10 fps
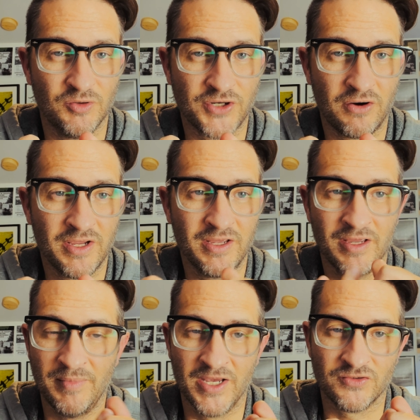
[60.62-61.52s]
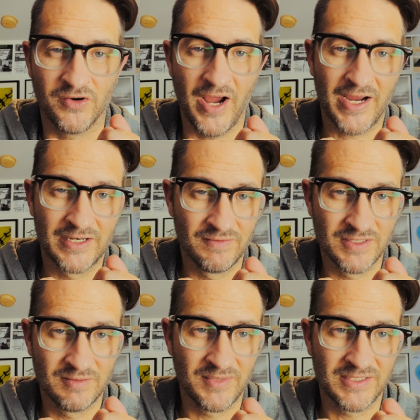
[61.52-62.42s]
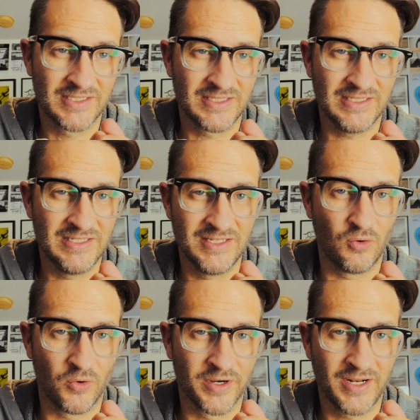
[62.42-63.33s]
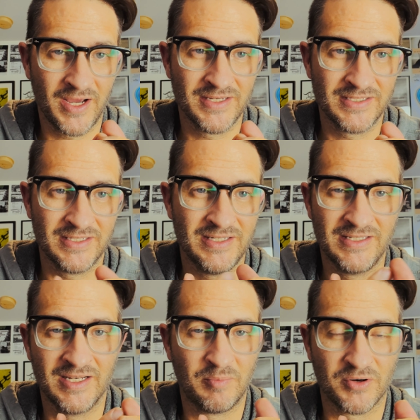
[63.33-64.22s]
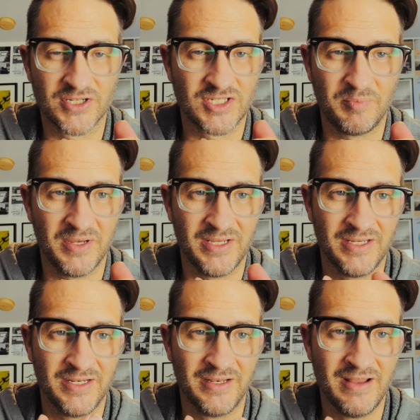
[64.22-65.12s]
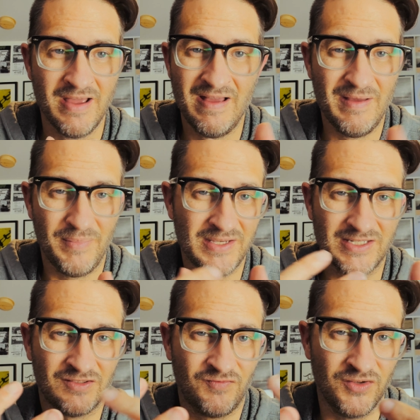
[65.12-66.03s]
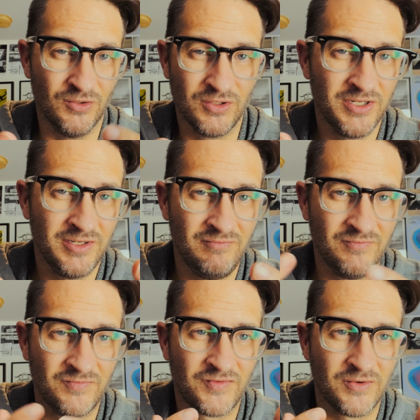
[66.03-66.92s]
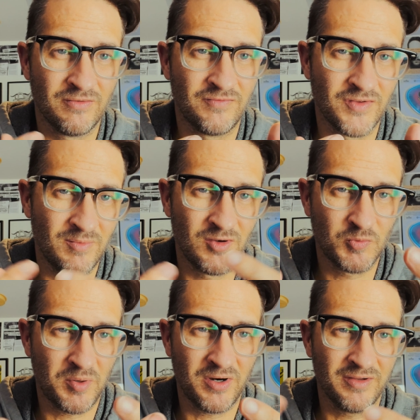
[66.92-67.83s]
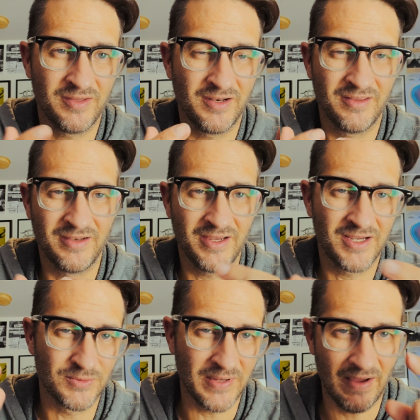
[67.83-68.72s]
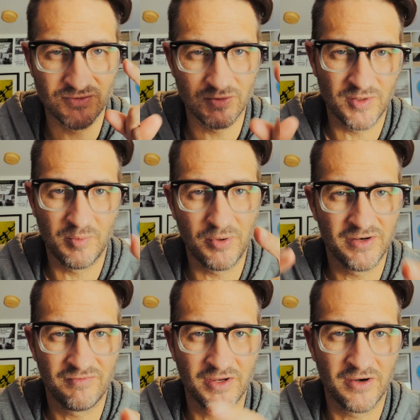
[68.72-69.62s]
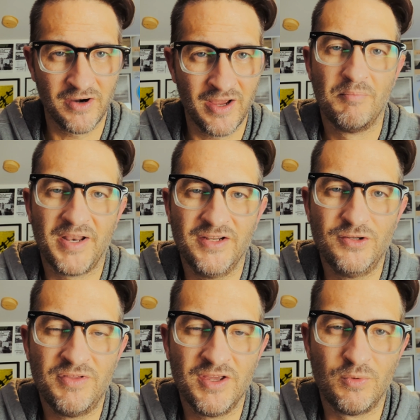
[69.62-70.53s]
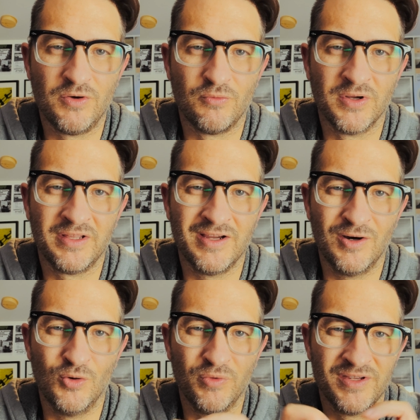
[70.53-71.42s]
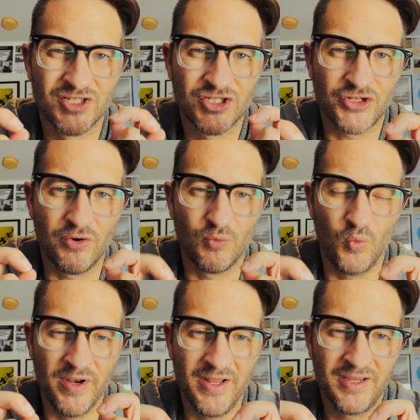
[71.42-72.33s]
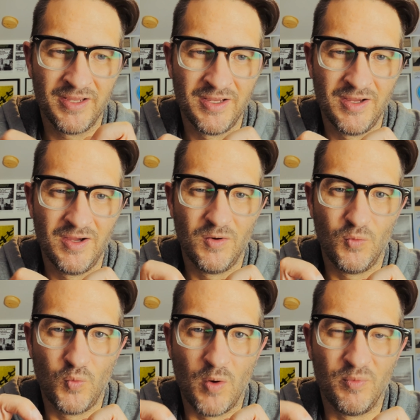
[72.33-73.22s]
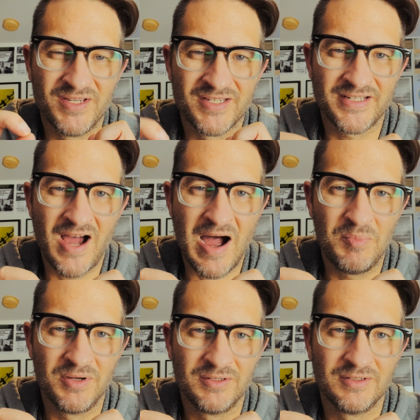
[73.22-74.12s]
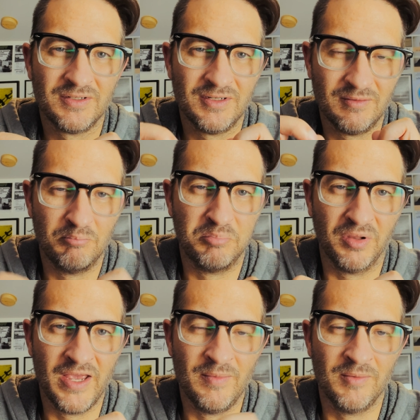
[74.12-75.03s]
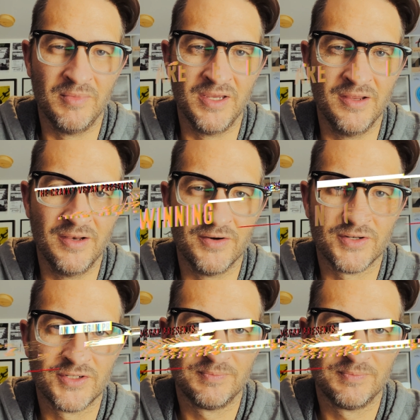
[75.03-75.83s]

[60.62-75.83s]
target. It makes for activism that's easy to organize and easy to participate in and makes us feel good for, for the most part at the end of the day because we have someone to point a figure at. But I do think we really only start winning when we stop blaming meat eaters.